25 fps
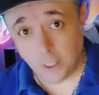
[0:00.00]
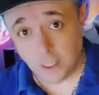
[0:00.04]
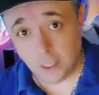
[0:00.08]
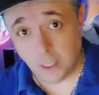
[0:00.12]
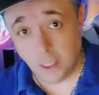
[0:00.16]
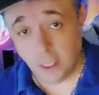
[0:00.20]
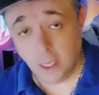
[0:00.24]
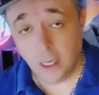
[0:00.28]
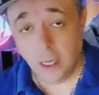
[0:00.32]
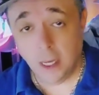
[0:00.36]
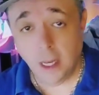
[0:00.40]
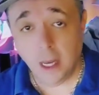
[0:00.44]

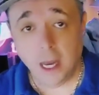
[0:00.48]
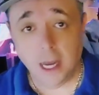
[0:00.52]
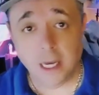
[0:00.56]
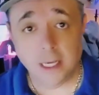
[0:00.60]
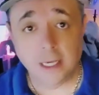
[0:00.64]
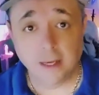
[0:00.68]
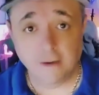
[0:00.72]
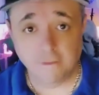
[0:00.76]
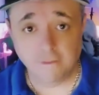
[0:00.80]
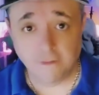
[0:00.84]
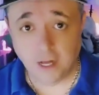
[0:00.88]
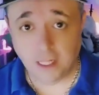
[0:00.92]
I give
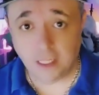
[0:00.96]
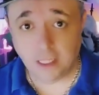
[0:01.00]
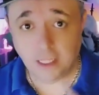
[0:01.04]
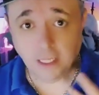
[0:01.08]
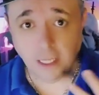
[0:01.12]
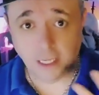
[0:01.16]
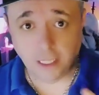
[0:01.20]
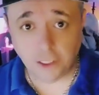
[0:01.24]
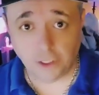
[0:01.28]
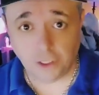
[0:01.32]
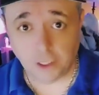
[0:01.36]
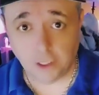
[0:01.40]

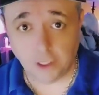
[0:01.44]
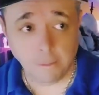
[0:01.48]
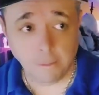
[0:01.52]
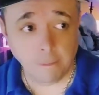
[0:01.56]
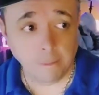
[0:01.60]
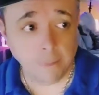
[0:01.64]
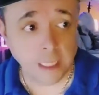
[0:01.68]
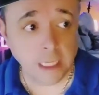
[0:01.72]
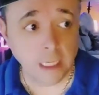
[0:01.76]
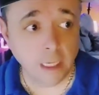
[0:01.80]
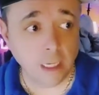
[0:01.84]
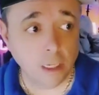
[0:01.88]
validation,
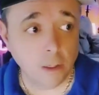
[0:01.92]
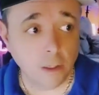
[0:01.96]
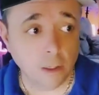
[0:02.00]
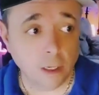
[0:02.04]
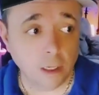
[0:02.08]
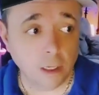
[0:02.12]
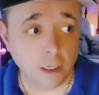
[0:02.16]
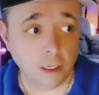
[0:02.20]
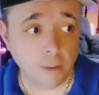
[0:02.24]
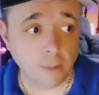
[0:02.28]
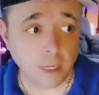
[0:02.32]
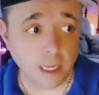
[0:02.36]

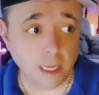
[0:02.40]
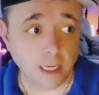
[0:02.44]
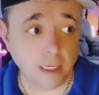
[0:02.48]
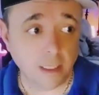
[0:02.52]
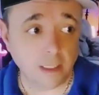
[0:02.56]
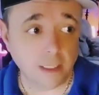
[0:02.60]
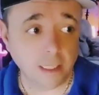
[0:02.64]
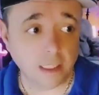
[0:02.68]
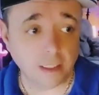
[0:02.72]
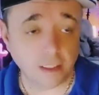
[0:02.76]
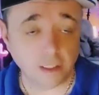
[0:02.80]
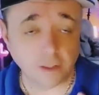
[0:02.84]
and that's the
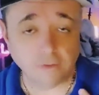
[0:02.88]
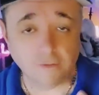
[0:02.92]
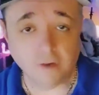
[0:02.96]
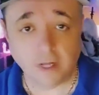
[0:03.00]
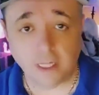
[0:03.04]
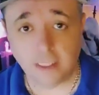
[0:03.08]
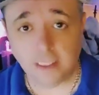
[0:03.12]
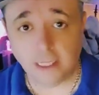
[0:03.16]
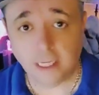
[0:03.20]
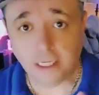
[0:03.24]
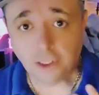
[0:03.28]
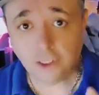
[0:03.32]

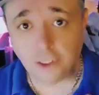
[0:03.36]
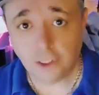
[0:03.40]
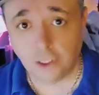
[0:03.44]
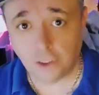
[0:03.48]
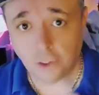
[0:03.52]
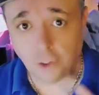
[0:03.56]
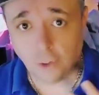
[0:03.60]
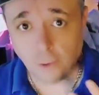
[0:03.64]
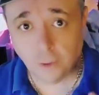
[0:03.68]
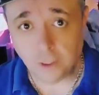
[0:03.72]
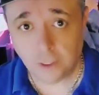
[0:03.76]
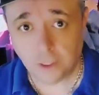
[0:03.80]
validation is always
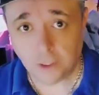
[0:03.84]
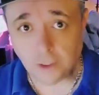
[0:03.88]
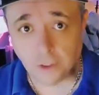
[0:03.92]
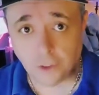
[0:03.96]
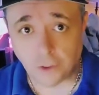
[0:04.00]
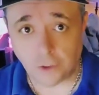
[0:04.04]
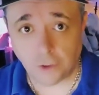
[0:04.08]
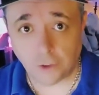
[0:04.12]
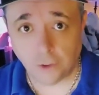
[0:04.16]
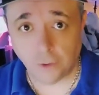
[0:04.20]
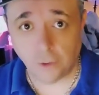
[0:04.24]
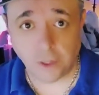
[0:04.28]
the
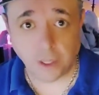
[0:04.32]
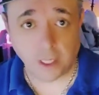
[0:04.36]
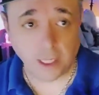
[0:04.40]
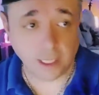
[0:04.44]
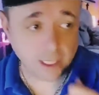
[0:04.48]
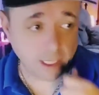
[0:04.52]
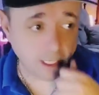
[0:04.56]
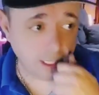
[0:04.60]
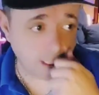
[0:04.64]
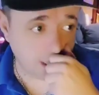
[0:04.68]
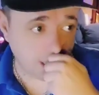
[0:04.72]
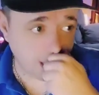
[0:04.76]
truth. And
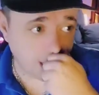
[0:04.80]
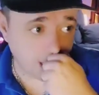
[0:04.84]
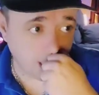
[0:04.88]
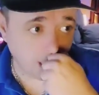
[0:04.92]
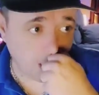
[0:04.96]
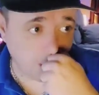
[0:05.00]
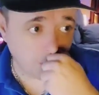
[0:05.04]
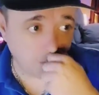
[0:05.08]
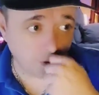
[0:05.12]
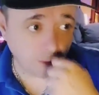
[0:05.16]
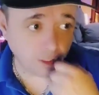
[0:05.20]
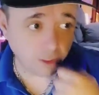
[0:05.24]
I
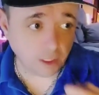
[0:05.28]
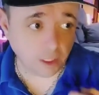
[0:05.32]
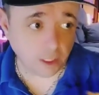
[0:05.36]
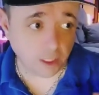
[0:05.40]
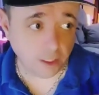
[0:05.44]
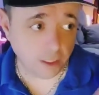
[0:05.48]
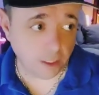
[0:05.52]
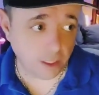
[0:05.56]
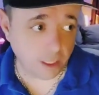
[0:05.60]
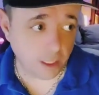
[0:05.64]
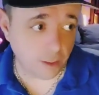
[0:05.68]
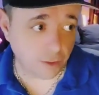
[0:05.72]

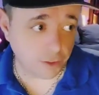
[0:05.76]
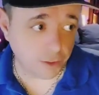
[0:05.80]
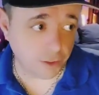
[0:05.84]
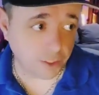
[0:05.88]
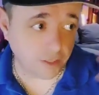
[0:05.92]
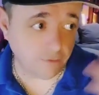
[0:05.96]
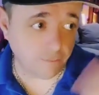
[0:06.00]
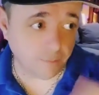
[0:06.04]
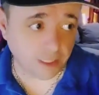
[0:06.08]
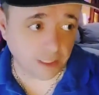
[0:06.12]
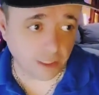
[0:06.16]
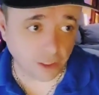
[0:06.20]
also give
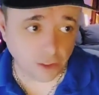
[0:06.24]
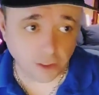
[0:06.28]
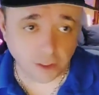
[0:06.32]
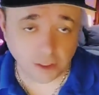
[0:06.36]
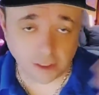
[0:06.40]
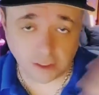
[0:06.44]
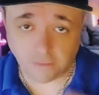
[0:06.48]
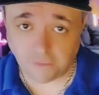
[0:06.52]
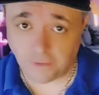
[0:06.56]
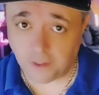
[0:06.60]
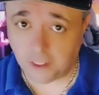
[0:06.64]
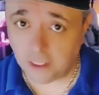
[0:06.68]
messages of
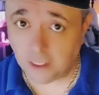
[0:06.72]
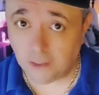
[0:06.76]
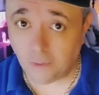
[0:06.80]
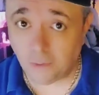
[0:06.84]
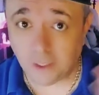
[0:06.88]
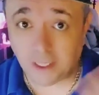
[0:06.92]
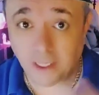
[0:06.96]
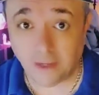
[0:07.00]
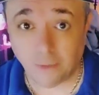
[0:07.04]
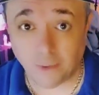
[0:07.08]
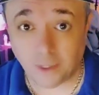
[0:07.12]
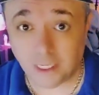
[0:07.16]
healing, but when
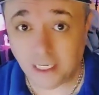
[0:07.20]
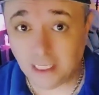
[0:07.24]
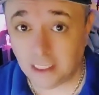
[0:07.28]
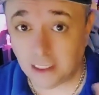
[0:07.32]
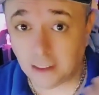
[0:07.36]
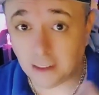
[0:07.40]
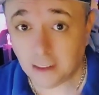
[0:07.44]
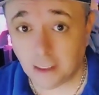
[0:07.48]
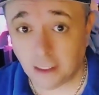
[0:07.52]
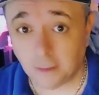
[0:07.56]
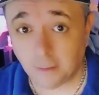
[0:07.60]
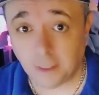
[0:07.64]
they
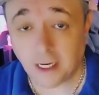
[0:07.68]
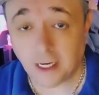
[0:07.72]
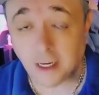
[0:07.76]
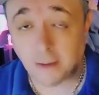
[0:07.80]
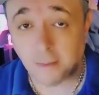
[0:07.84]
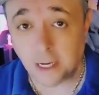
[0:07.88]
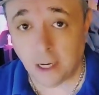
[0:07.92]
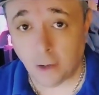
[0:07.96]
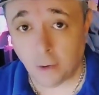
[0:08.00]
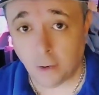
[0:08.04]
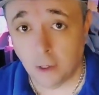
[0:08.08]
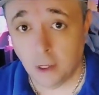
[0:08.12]
come out.
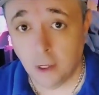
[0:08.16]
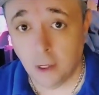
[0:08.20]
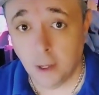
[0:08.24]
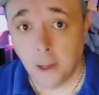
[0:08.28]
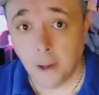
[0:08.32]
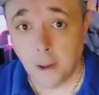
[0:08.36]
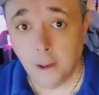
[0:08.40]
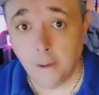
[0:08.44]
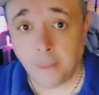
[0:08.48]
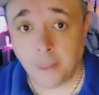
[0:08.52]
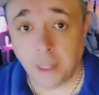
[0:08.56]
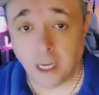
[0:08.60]
Now,
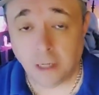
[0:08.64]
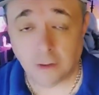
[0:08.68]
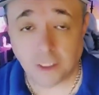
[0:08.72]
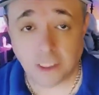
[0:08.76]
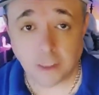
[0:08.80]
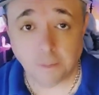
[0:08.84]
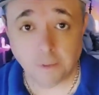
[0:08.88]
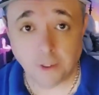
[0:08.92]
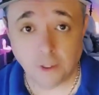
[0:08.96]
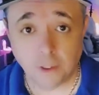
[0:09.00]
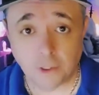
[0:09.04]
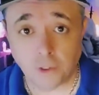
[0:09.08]
spirits
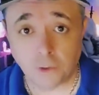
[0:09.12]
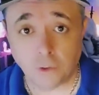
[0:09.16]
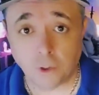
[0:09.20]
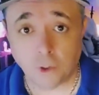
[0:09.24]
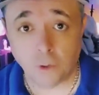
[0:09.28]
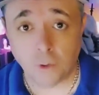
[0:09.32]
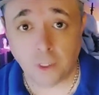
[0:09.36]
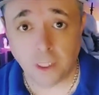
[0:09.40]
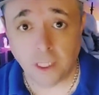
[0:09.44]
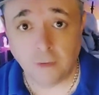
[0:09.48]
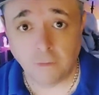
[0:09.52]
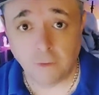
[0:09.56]
will only give you
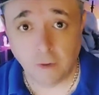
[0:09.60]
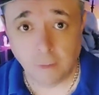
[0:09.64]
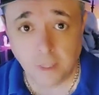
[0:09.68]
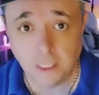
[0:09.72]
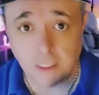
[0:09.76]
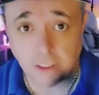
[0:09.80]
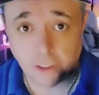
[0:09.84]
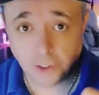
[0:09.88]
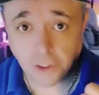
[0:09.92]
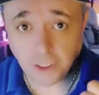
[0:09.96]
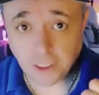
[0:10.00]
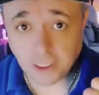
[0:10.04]
messages
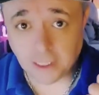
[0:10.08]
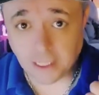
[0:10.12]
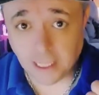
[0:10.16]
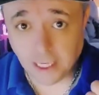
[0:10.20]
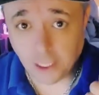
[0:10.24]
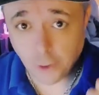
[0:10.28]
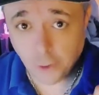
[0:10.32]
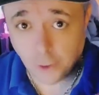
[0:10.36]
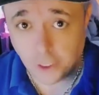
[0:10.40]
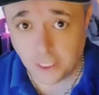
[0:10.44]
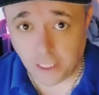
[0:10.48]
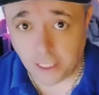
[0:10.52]
that you
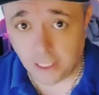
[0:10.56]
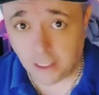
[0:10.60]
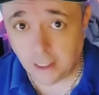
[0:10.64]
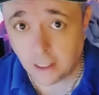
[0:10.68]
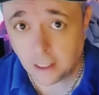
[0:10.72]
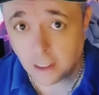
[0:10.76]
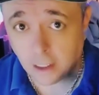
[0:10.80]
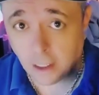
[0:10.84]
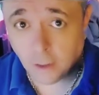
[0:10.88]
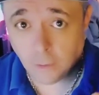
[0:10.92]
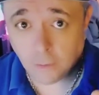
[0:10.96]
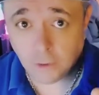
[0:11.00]
need, not
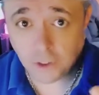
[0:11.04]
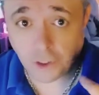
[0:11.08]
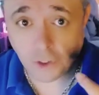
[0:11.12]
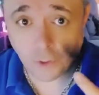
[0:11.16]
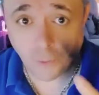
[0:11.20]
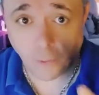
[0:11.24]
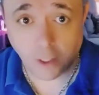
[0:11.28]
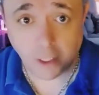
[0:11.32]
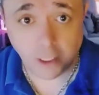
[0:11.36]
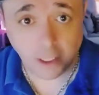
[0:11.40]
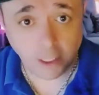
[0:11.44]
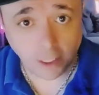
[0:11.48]
what you want to
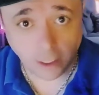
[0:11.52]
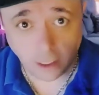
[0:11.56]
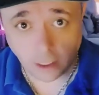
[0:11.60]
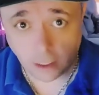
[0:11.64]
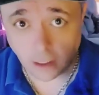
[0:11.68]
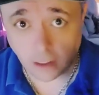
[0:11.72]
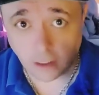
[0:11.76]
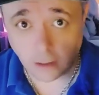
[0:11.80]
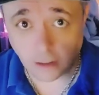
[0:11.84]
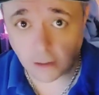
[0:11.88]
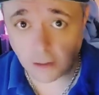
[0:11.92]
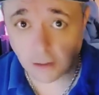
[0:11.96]
hear.
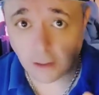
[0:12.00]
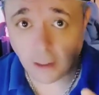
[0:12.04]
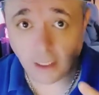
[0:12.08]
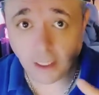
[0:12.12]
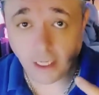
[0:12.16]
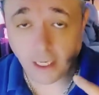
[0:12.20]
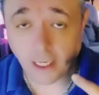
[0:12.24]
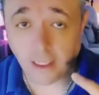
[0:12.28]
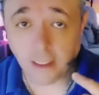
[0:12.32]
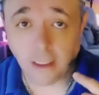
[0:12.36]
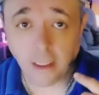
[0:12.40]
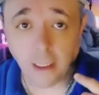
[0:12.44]
Again,
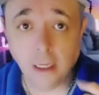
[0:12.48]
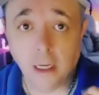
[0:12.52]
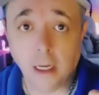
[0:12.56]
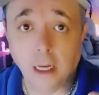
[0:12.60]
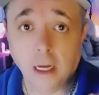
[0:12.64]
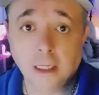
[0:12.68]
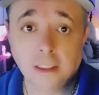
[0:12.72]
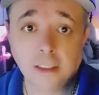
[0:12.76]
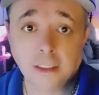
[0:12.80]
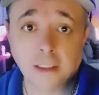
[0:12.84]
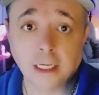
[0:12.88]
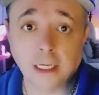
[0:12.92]
I'll say
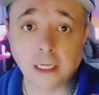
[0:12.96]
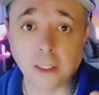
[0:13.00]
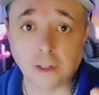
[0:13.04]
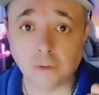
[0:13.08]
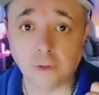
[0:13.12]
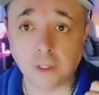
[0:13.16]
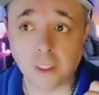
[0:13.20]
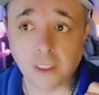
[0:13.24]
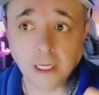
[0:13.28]
it 3 times.